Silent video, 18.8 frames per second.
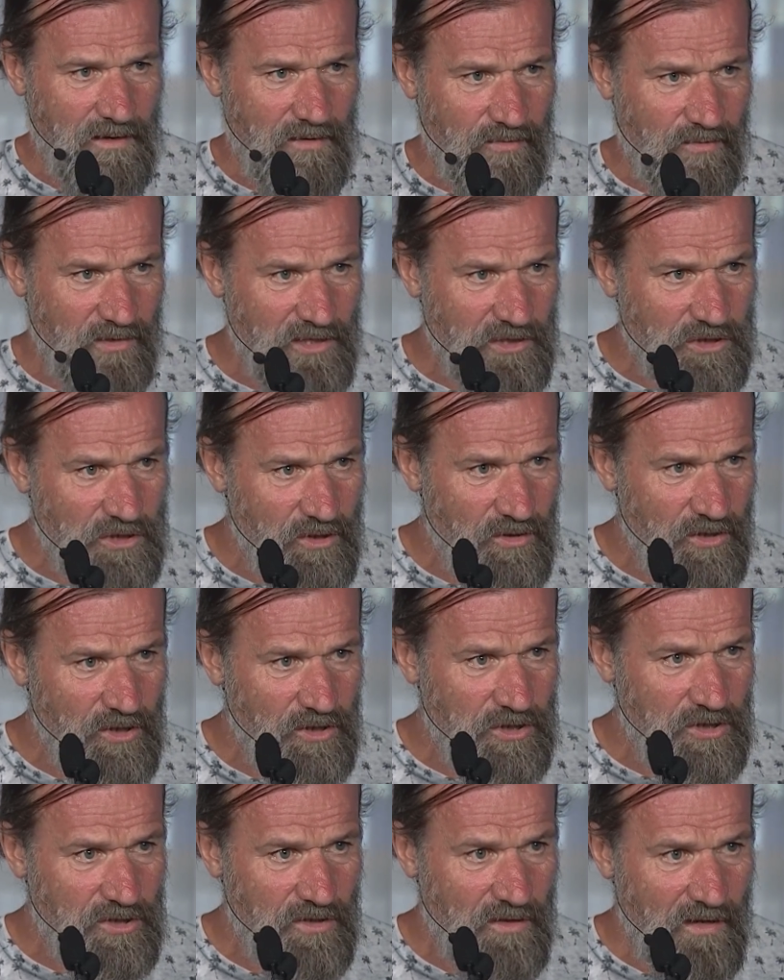
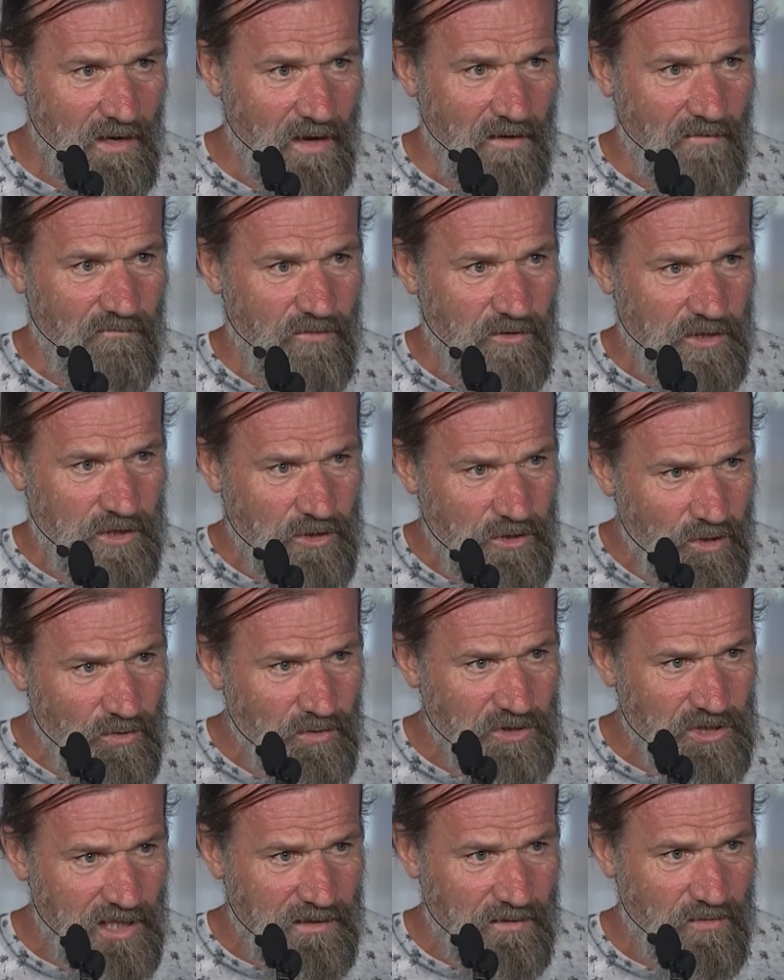research for the new
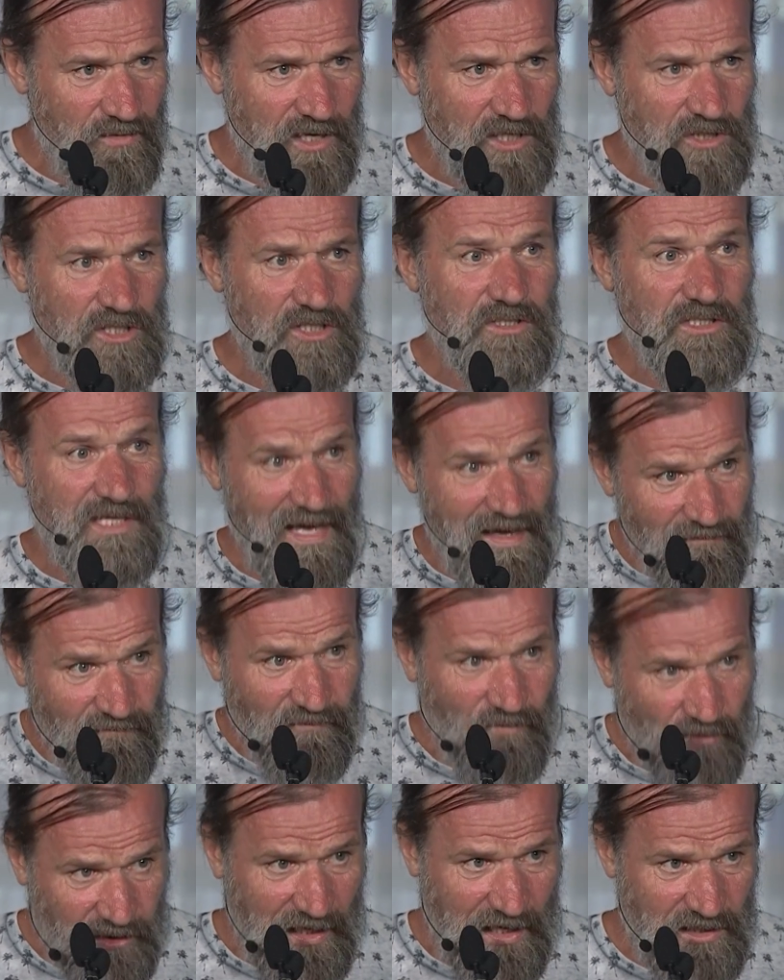generations, and
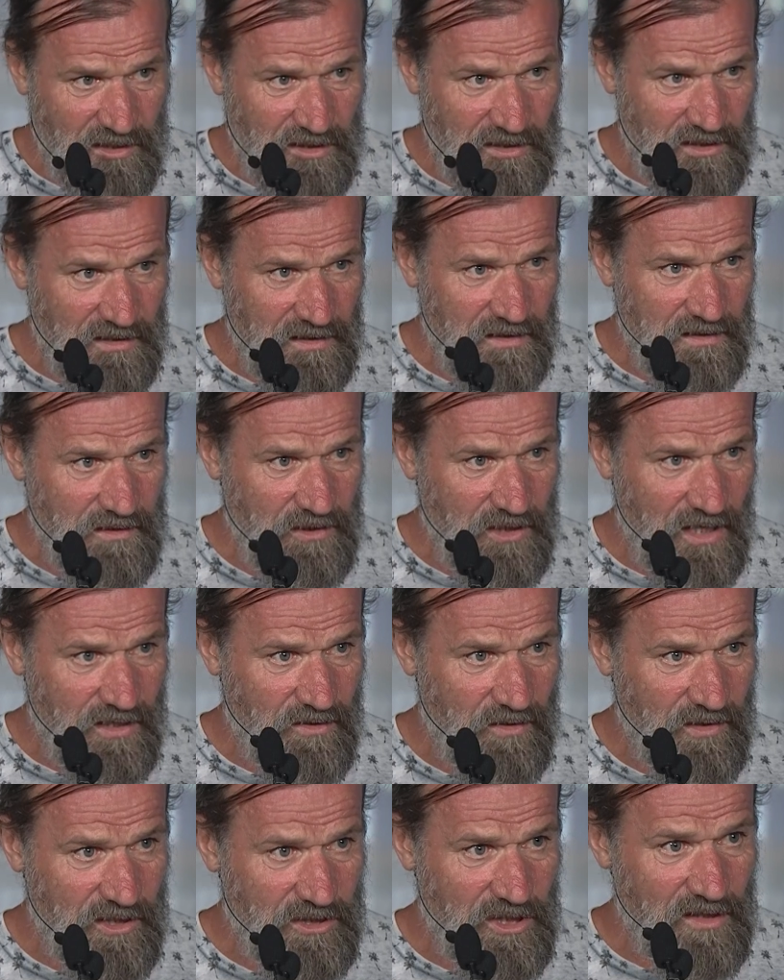for this
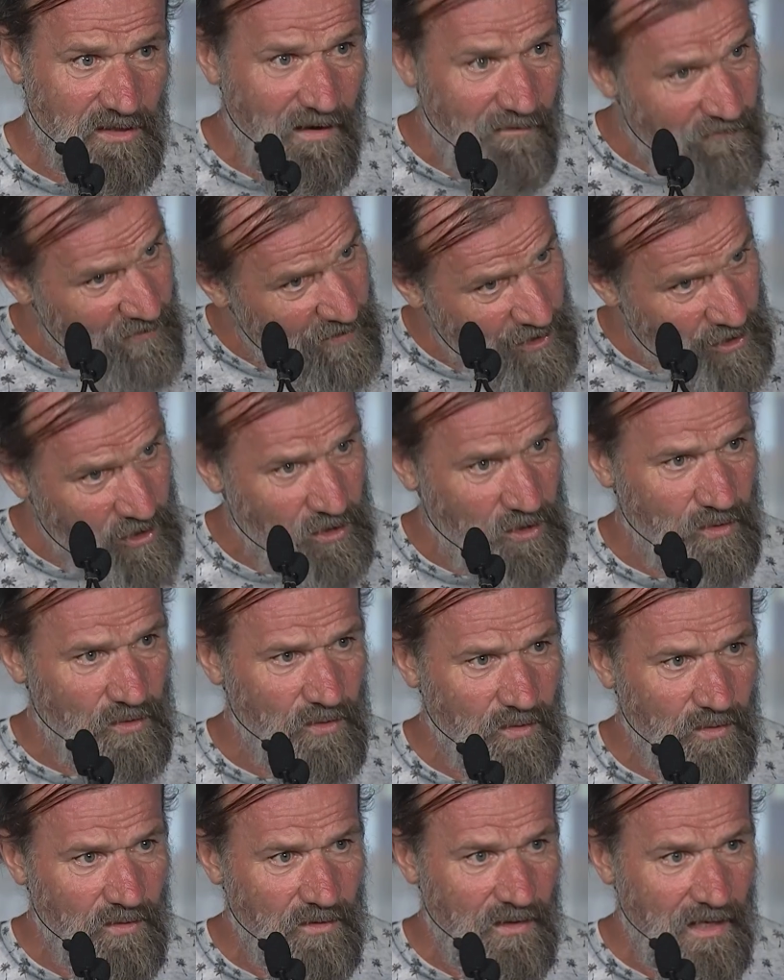generation, and for
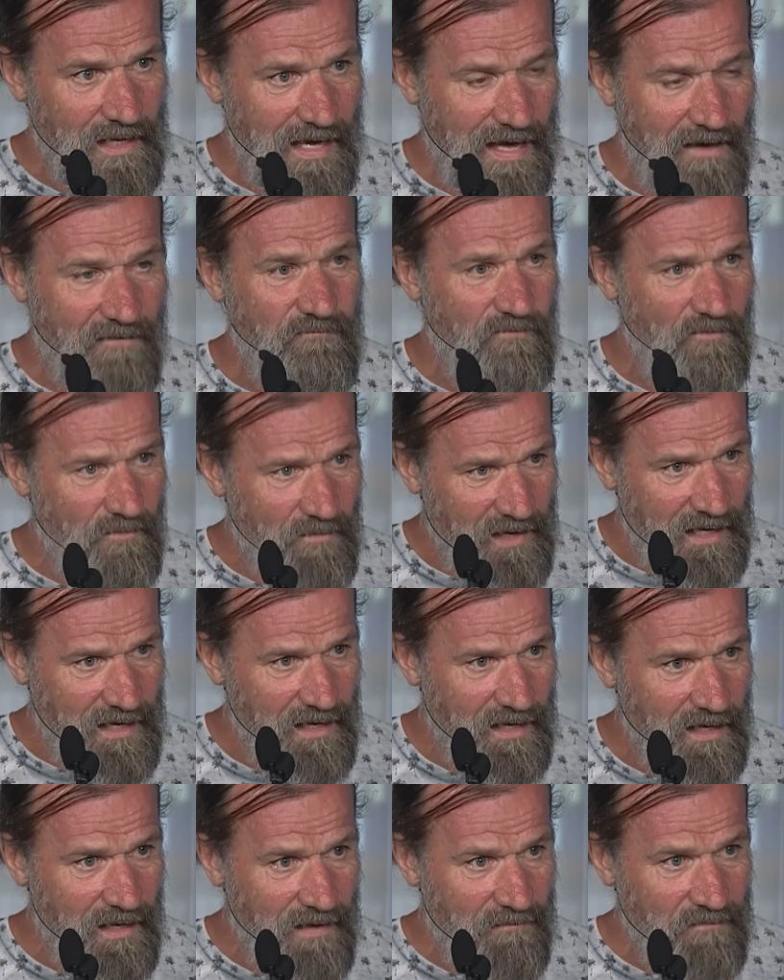you, and for
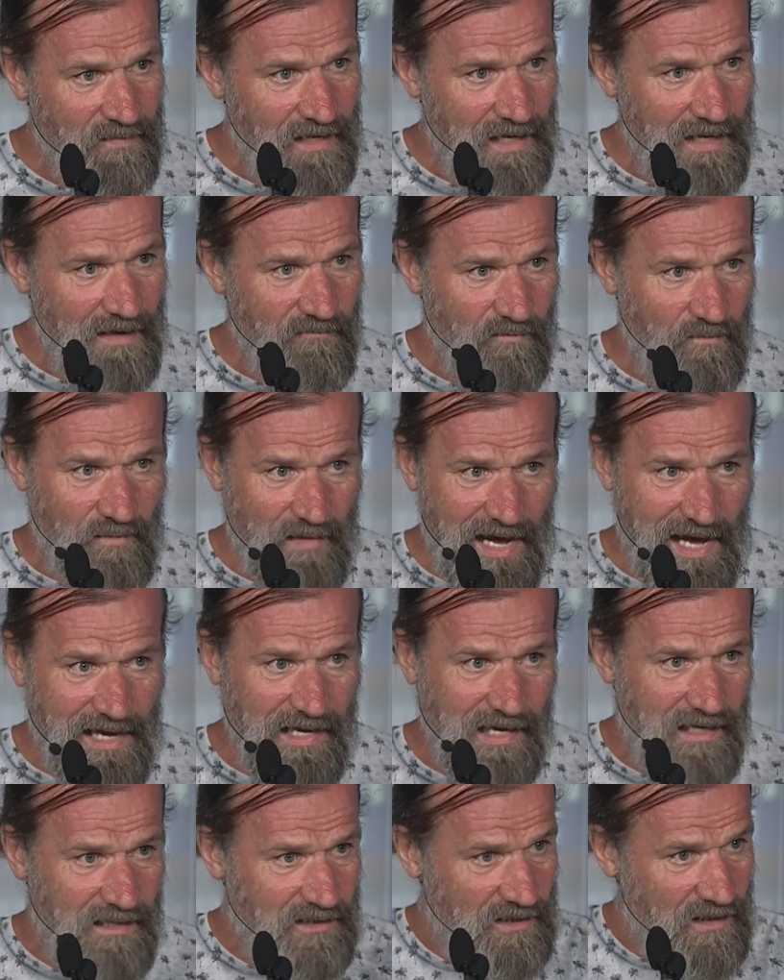me, and for my
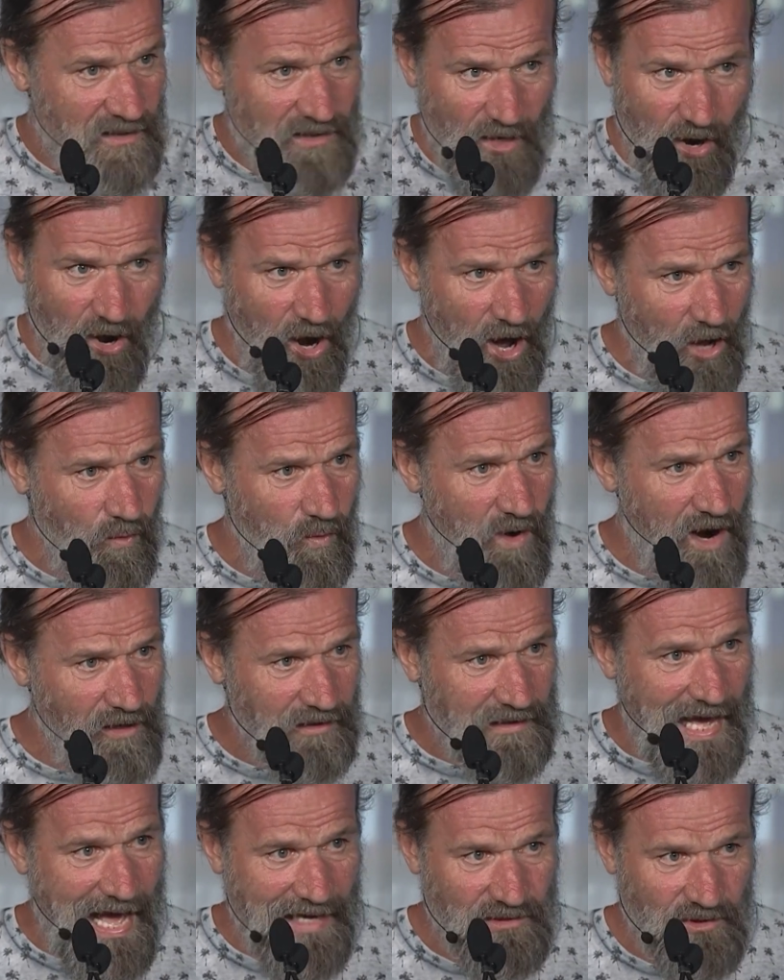kids, and the whole
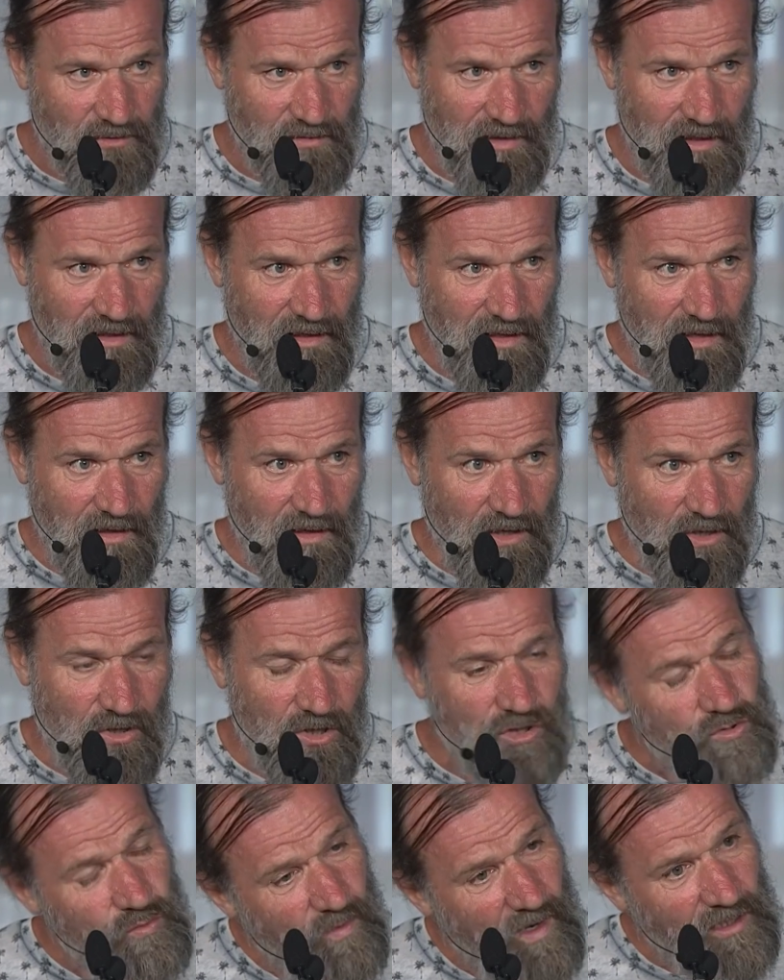world actually.
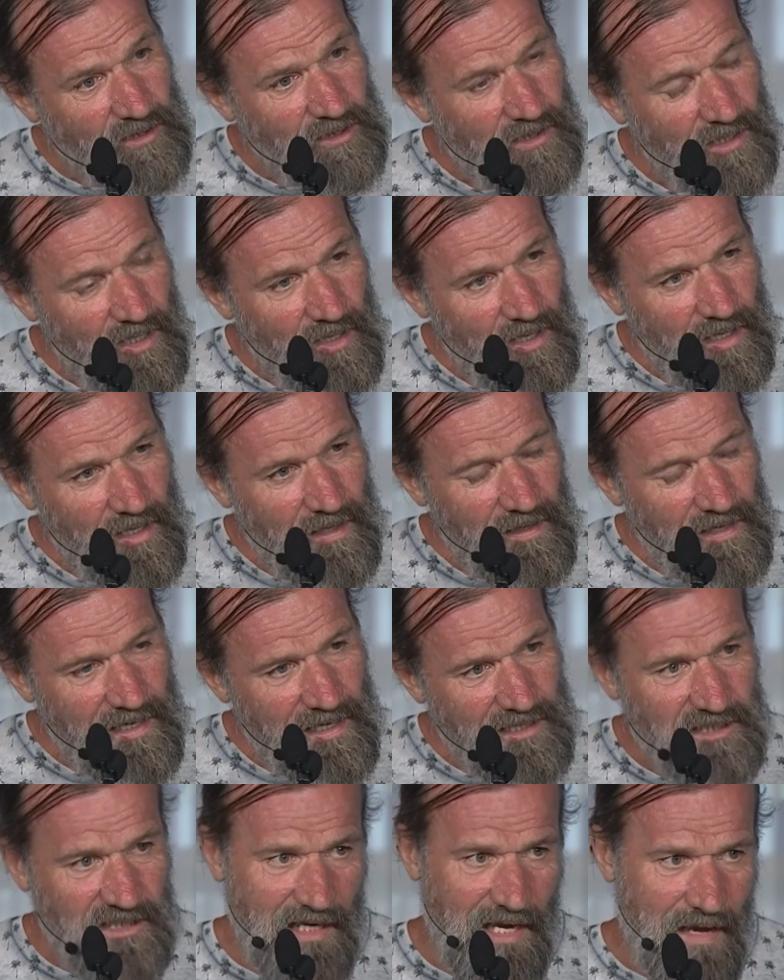Because what
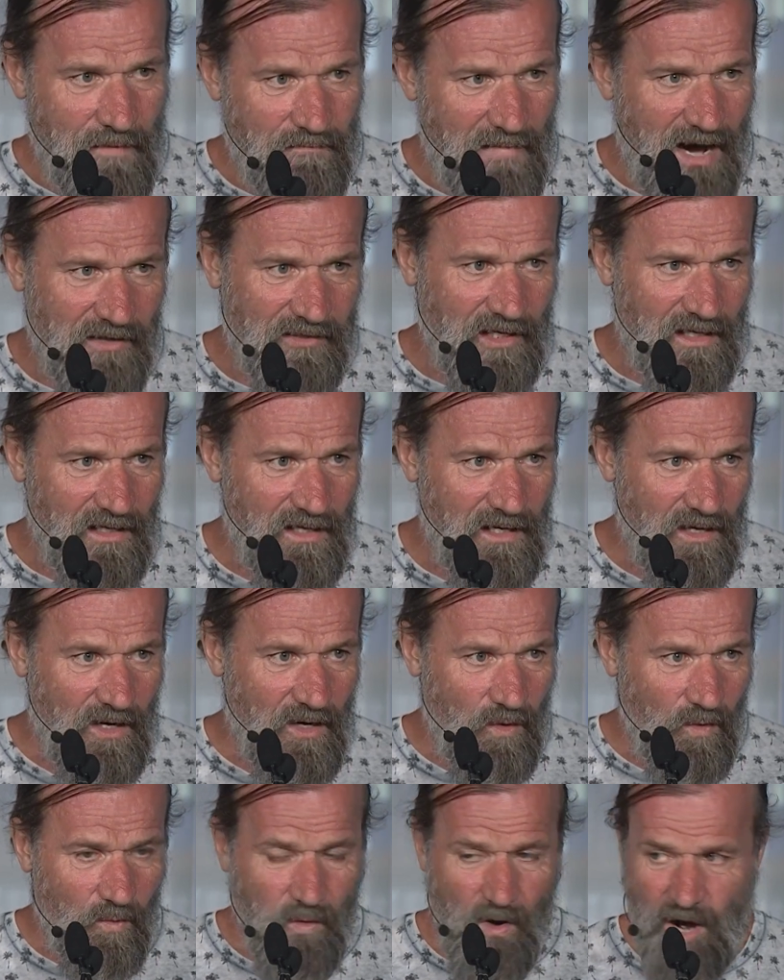is a mother
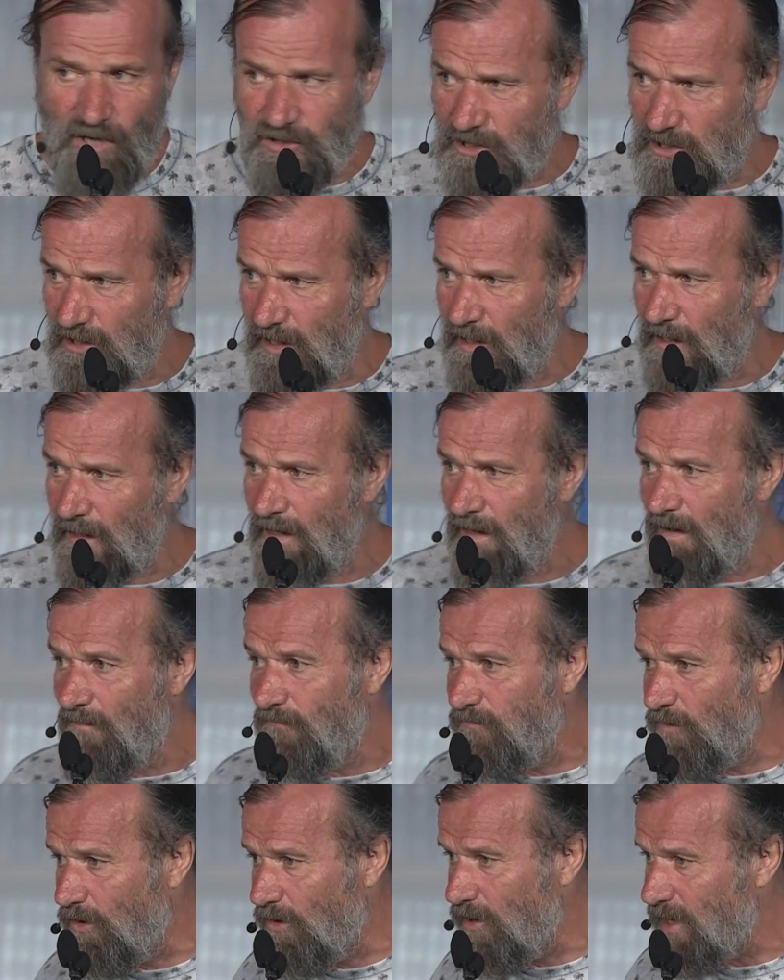wanting
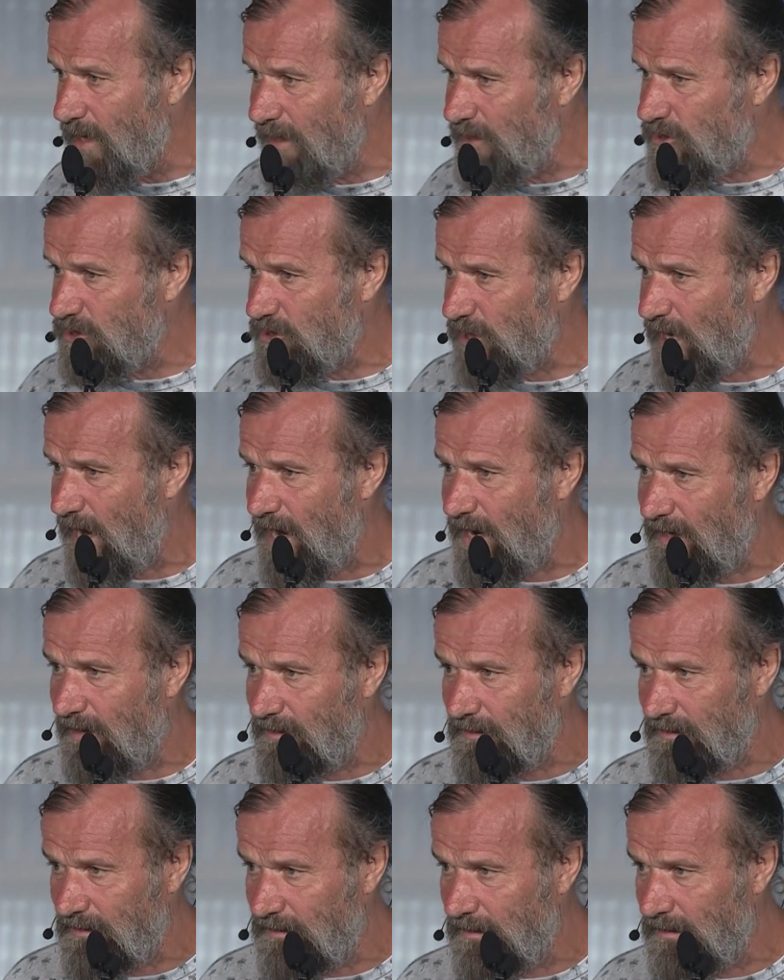for his child?